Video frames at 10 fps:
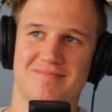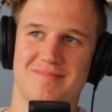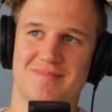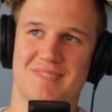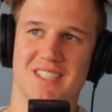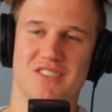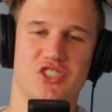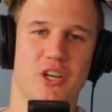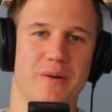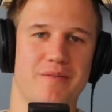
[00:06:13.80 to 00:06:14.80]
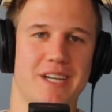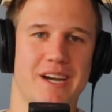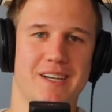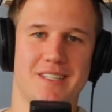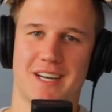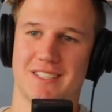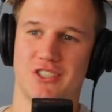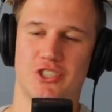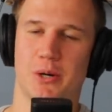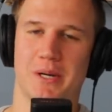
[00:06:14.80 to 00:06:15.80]
Doesn't show
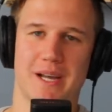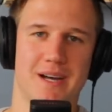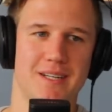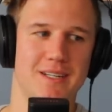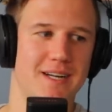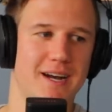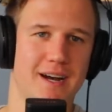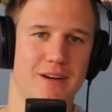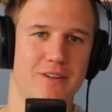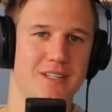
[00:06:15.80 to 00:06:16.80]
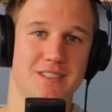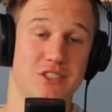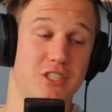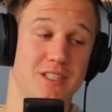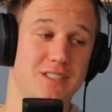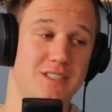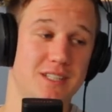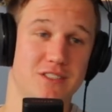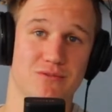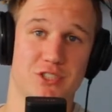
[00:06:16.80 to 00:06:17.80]
it cutting a car. It
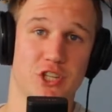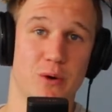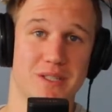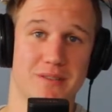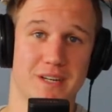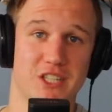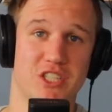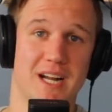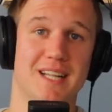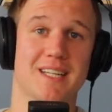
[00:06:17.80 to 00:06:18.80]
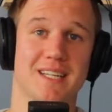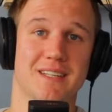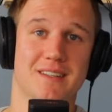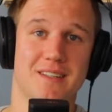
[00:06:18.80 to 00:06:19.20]
doesn't show its functionality.